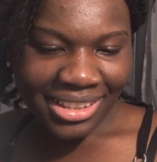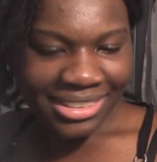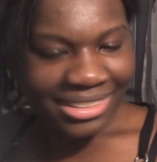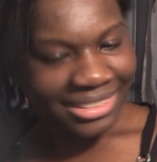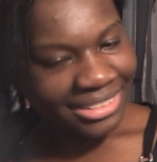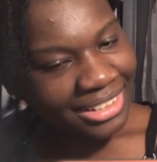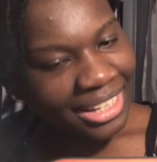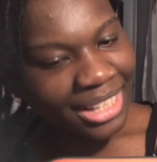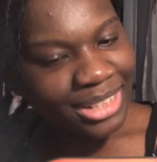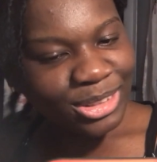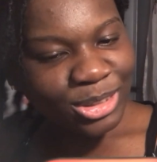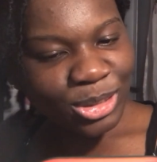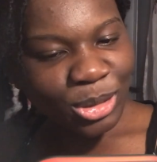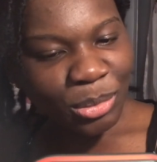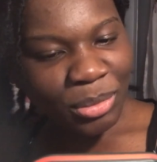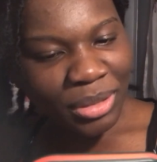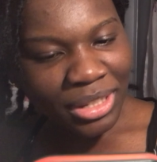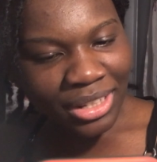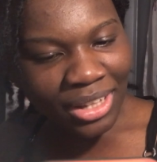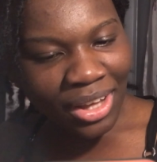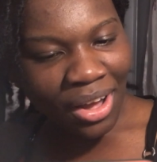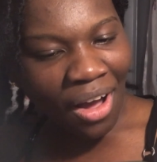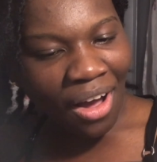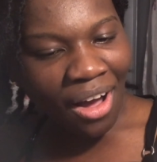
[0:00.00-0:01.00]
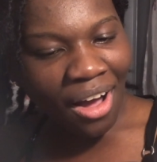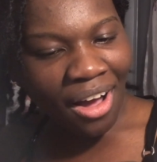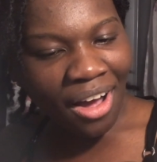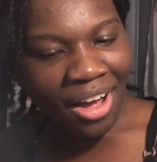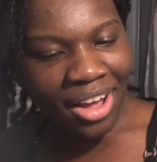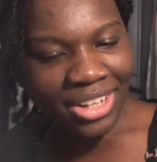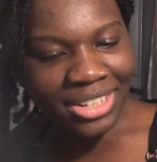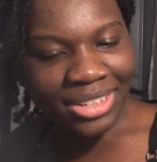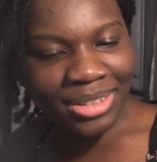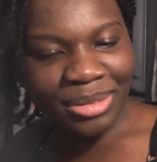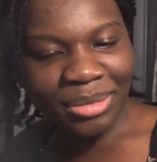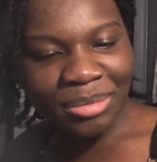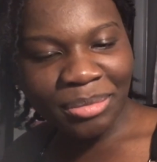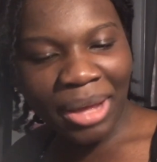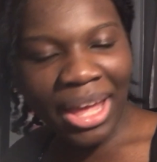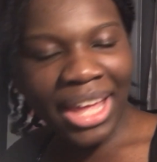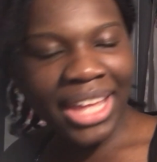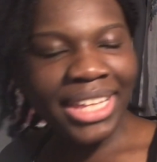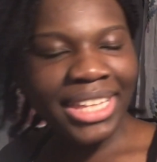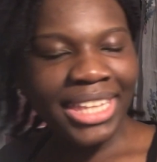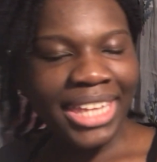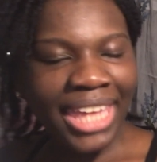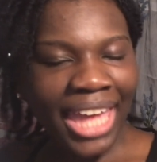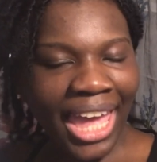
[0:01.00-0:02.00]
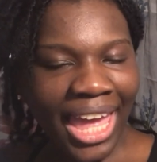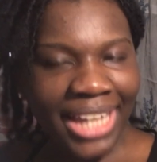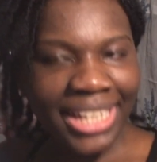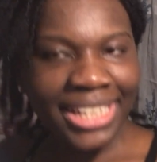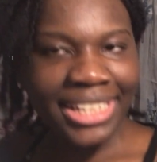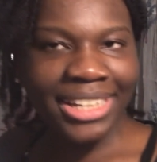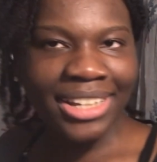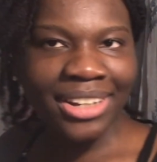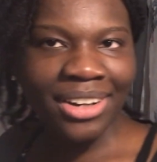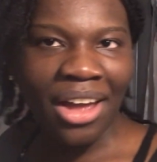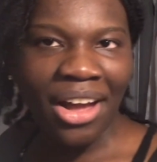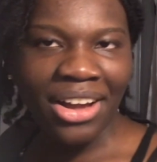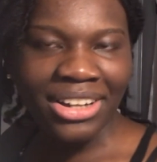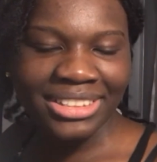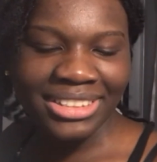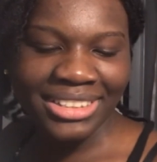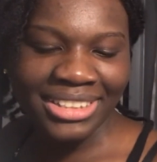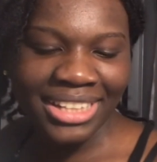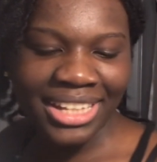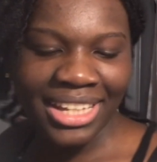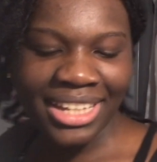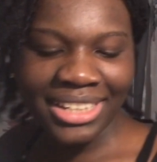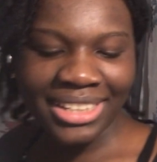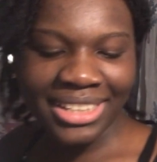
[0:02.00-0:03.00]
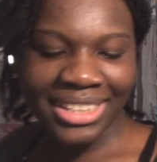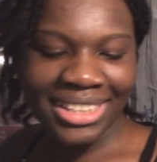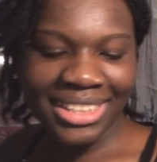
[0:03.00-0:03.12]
Since You've Been Gone by Kelly Clarkson.